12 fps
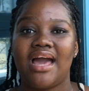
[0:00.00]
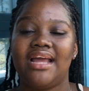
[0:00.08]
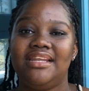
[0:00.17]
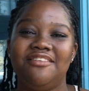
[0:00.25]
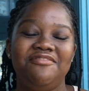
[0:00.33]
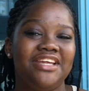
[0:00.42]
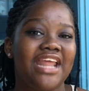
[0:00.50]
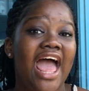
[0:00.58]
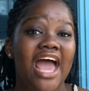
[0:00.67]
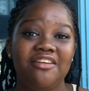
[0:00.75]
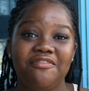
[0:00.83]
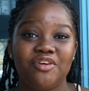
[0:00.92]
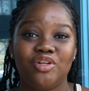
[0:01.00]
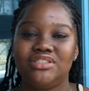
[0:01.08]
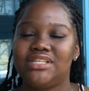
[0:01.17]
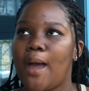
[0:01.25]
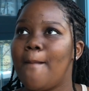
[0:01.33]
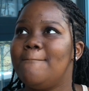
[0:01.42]
I lived in Hatfield,
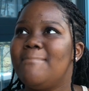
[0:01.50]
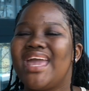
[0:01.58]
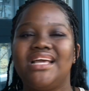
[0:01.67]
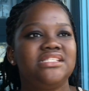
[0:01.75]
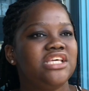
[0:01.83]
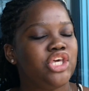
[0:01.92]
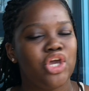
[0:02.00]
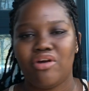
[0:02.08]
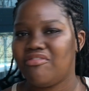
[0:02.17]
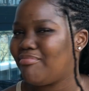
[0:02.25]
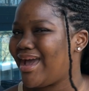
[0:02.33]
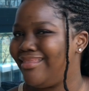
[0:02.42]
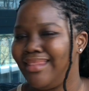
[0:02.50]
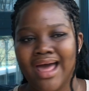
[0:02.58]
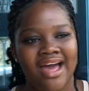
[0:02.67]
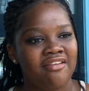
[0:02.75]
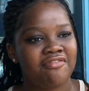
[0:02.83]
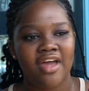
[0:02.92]
amazing year of my
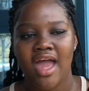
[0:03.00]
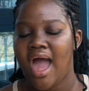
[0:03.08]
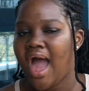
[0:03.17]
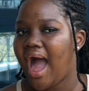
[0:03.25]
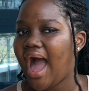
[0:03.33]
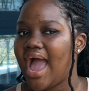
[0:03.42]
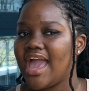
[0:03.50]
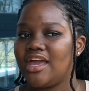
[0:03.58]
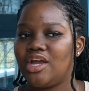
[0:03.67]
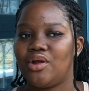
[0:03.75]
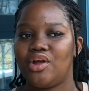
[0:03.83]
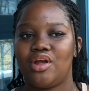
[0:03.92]
life. I